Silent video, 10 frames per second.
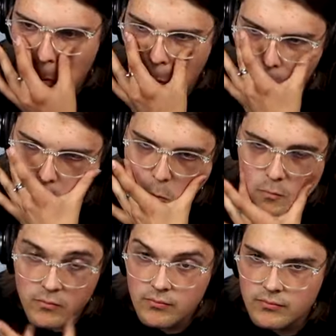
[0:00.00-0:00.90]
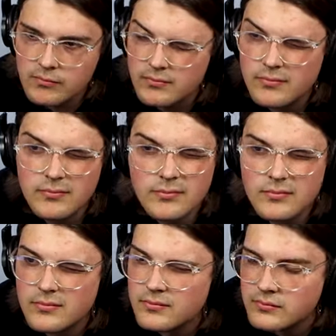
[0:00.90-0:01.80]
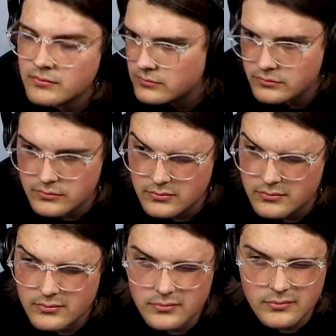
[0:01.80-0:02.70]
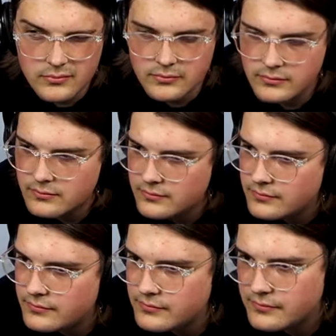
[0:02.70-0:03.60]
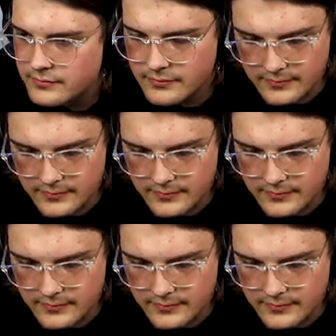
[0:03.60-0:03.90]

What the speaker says: [no speech]